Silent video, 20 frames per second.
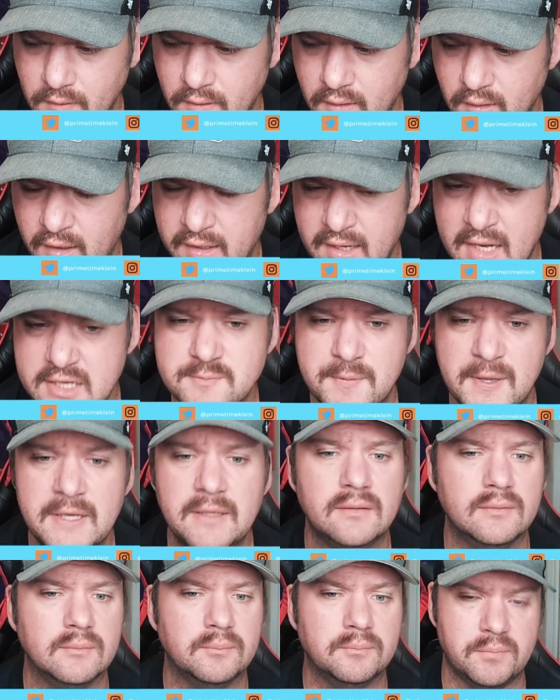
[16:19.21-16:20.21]
It has
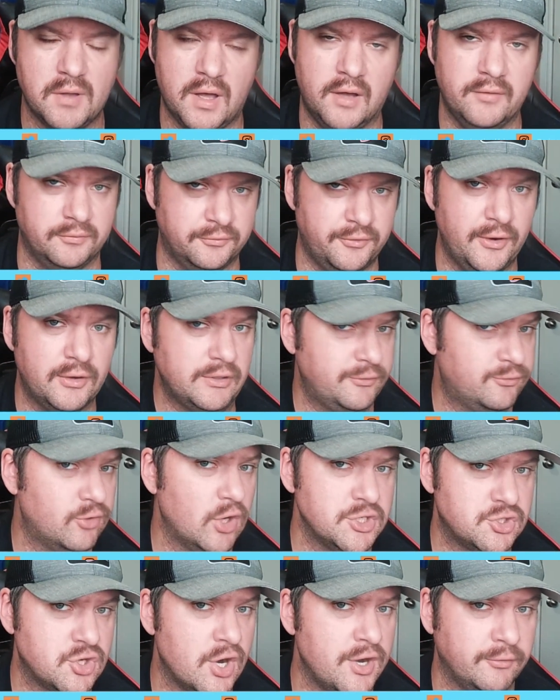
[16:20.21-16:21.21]
been uh, very
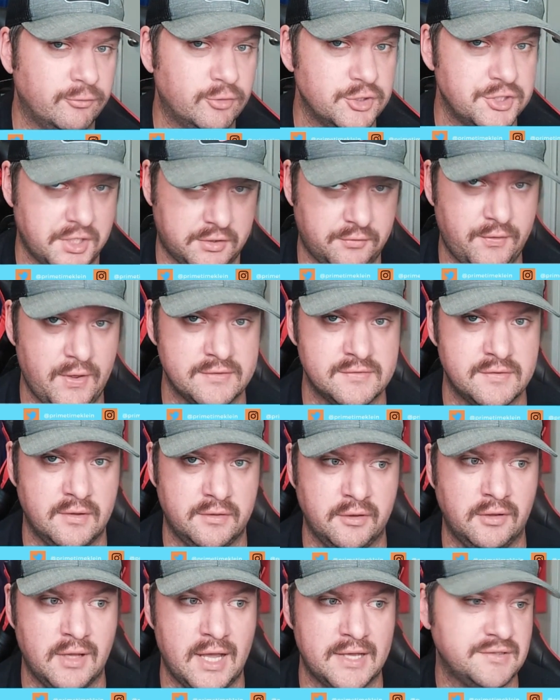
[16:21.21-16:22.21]
frustrating for Jets fans that
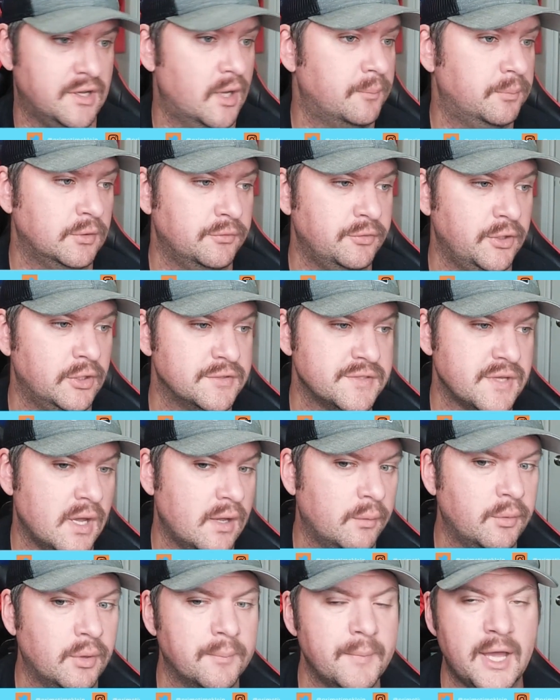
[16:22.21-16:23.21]
the last couple of years,
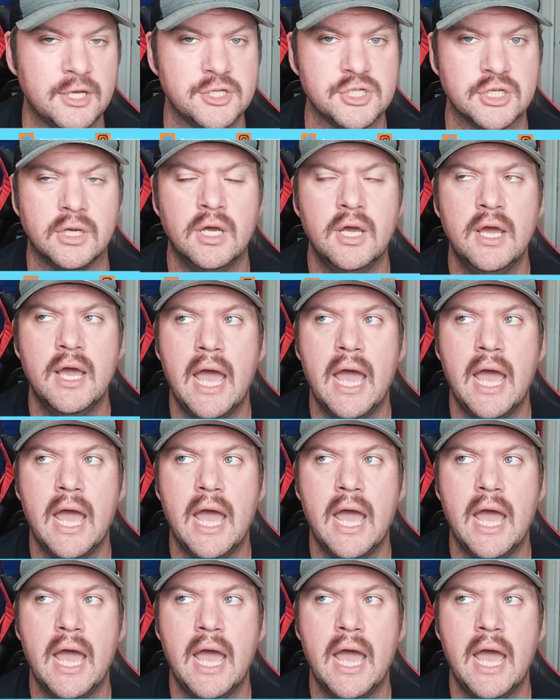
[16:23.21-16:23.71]
I would imagine.